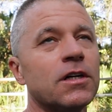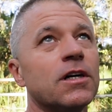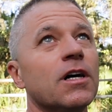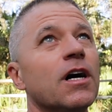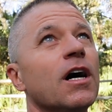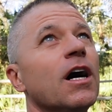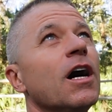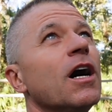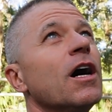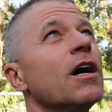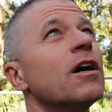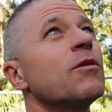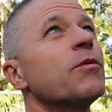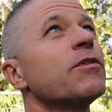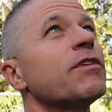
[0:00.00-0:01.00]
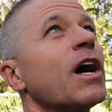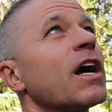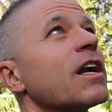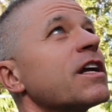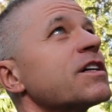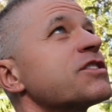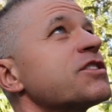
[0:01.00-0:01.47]
We've got
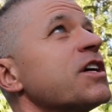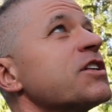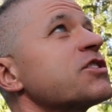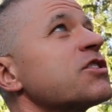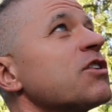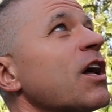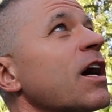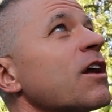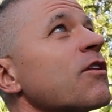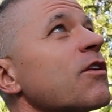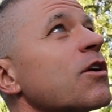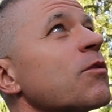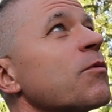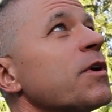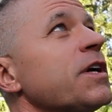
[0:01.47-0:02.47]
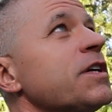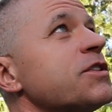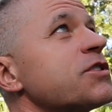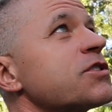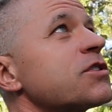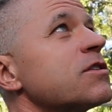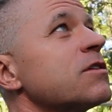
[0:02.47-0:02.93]
an extension ladder that'll
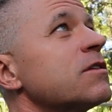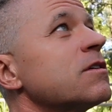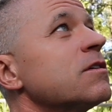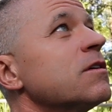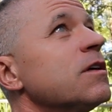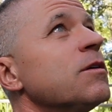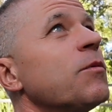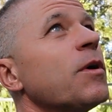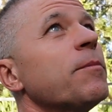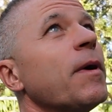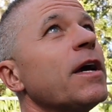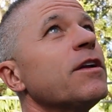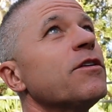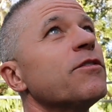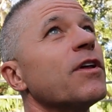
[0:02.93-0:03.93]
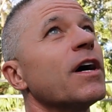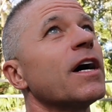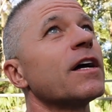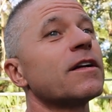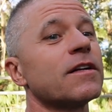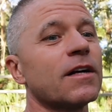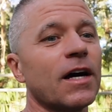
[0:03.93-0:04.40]
reach, and we may do
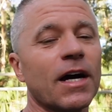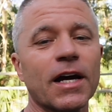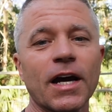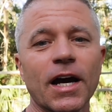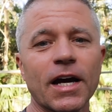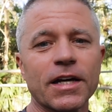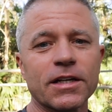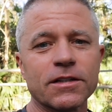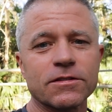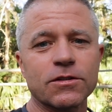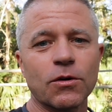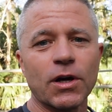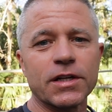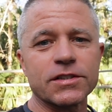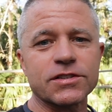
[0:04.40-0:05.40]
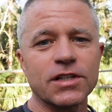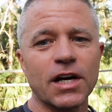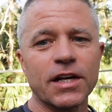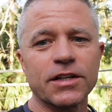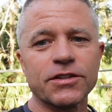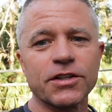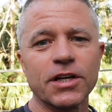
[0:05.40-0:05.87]
that. I ain't quite
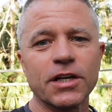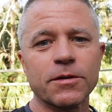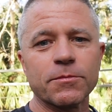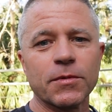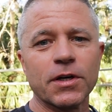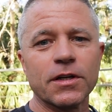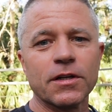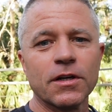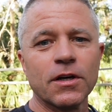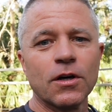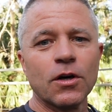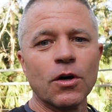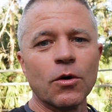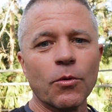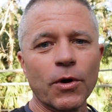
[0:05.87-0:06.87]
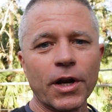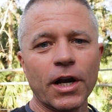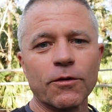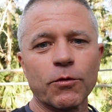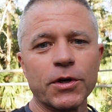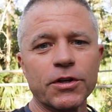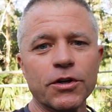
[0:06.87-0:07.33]
decided yet, but
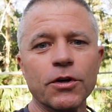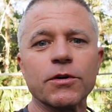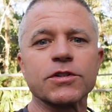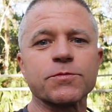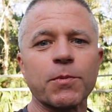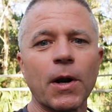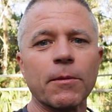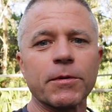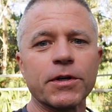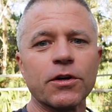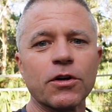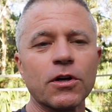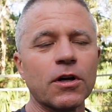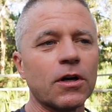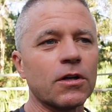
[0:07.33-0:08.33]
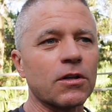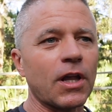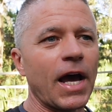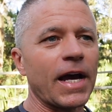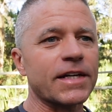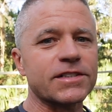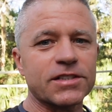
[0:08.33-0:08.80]
whatever we do, it's probably going to
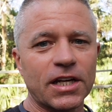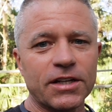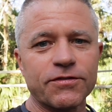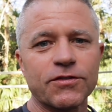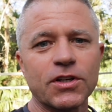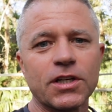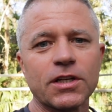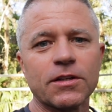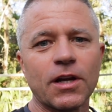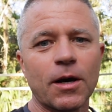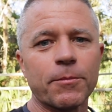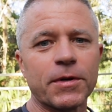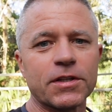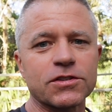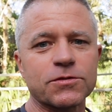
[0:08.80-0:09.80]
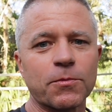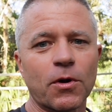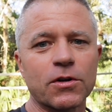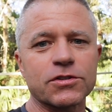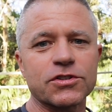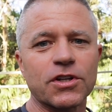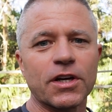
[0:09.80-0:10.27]
lack safety and not be the
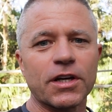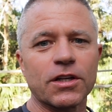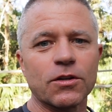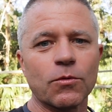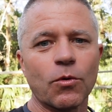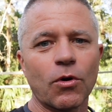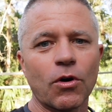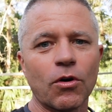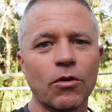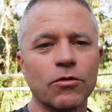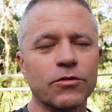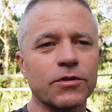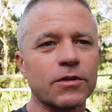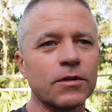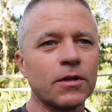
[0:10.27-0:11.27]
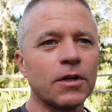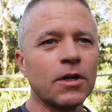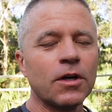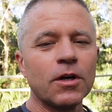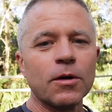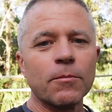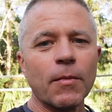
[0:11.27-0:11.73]
smartest thing in the world, and
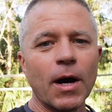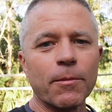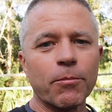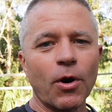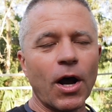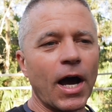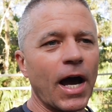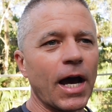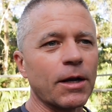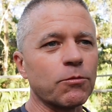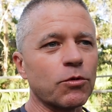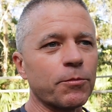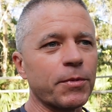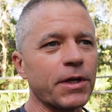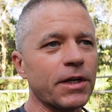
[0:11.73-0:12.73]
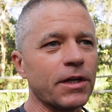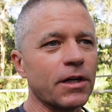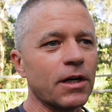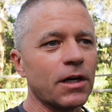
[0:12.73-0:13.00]
my bride will be